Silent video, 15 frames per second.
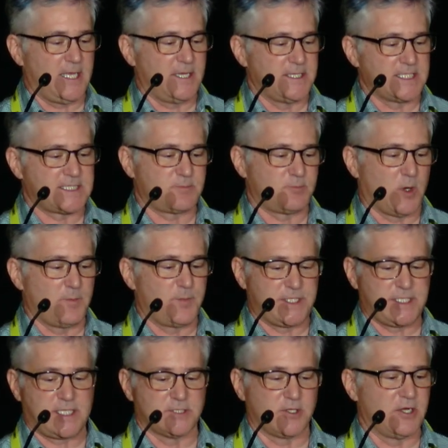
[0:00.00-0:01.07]
and this one
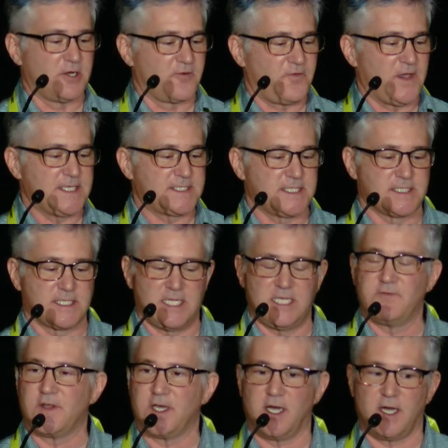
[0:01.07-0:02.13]
particular interface isn't
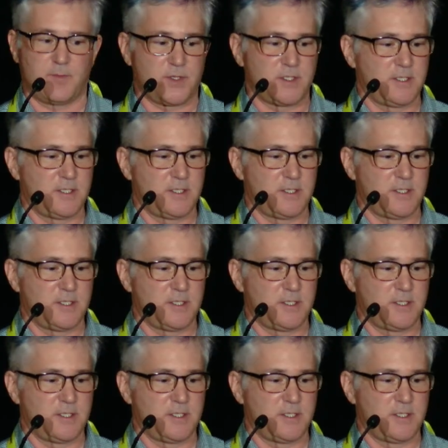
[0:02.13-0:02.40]
even up.